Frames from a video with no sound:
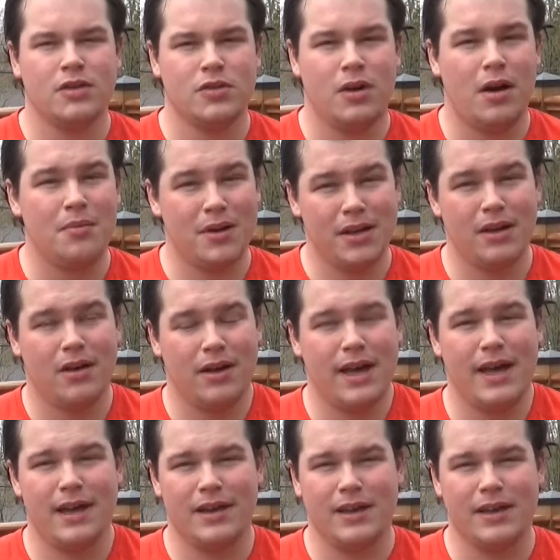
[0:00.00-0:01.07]
So I'm going to go
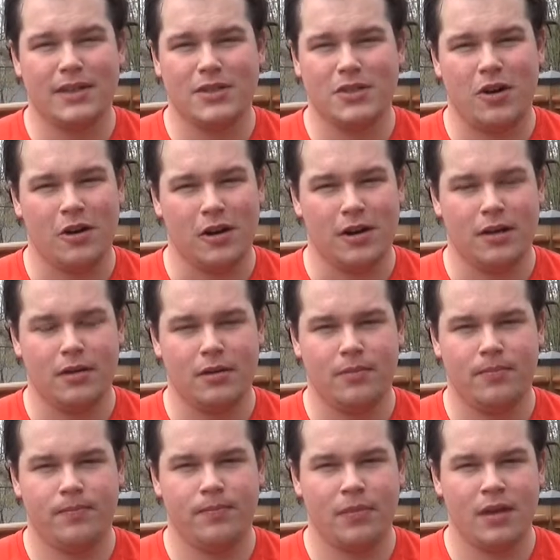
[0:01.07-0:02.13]
ahead and get started
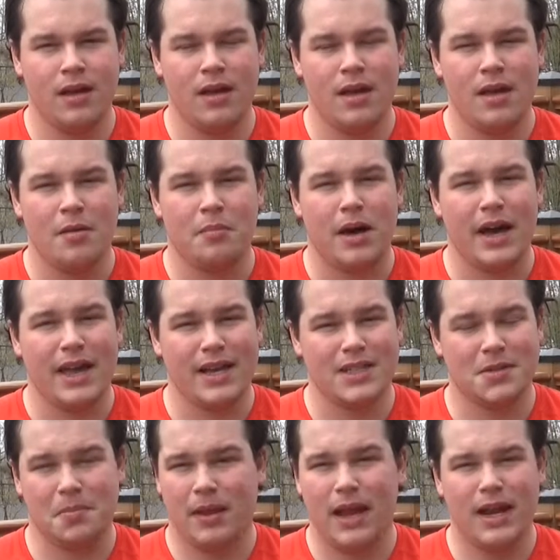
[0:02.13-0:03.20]
by
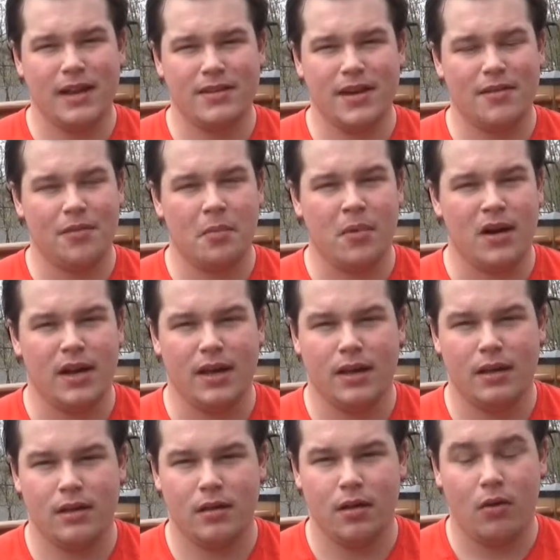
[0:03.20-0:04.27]
explaining to everybody
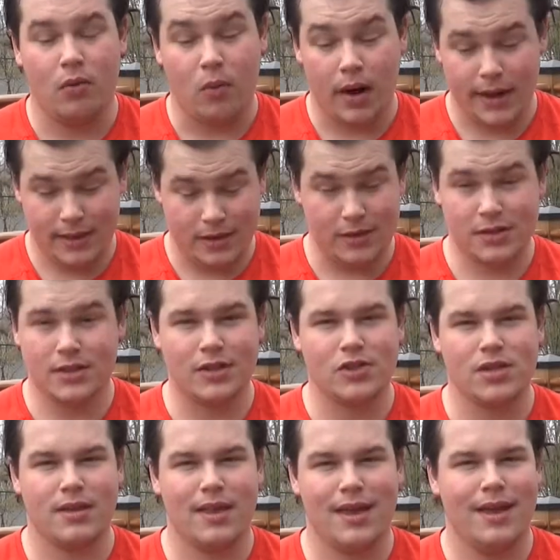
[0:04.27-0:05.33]
why there is
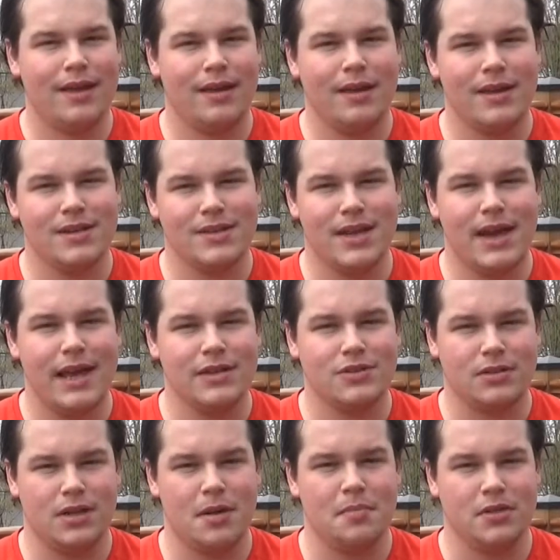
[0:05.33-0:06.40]
such a thing as
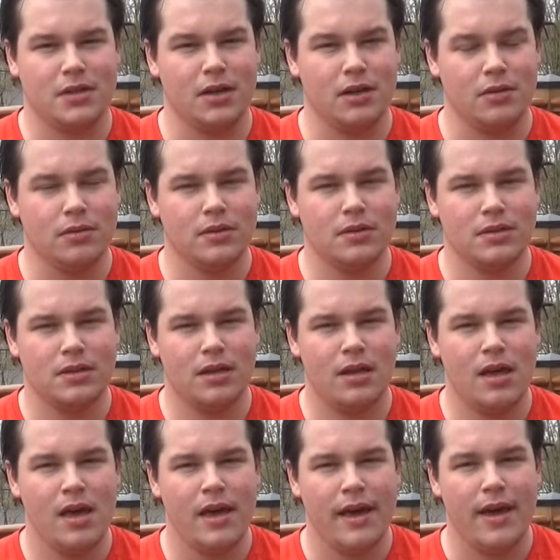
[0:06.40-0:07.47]
cancelled episodes,
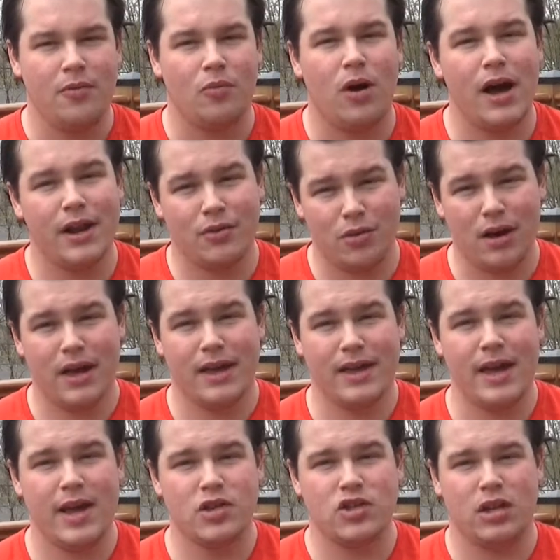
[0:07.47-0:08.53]
and why do I
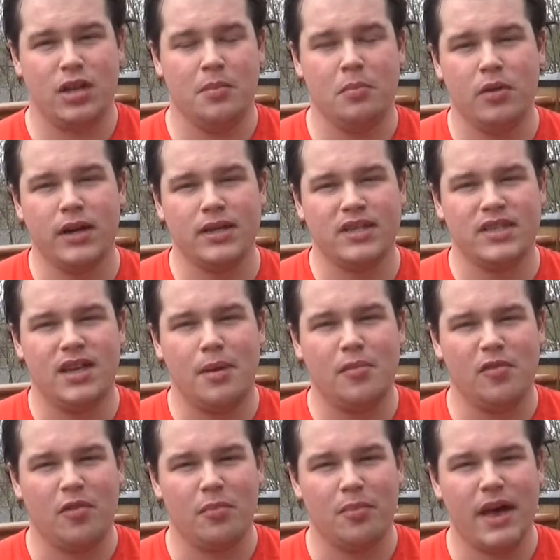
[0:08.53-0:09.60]
occasionally bring
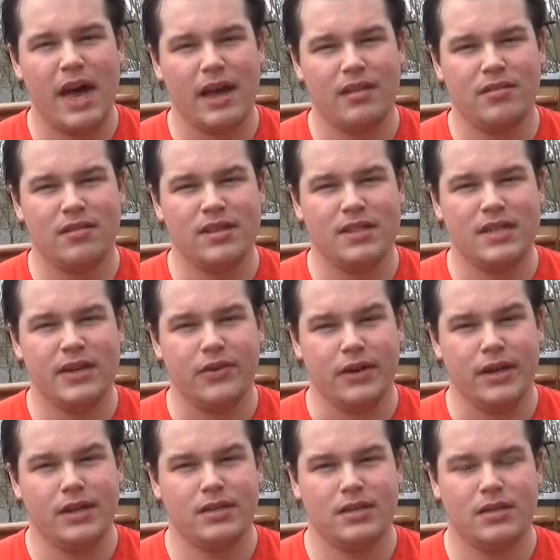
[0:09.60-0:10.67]
some of them back to the
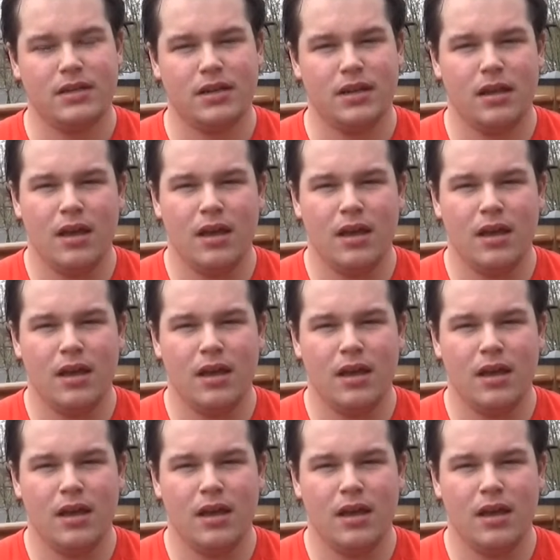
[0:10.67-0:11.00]
series.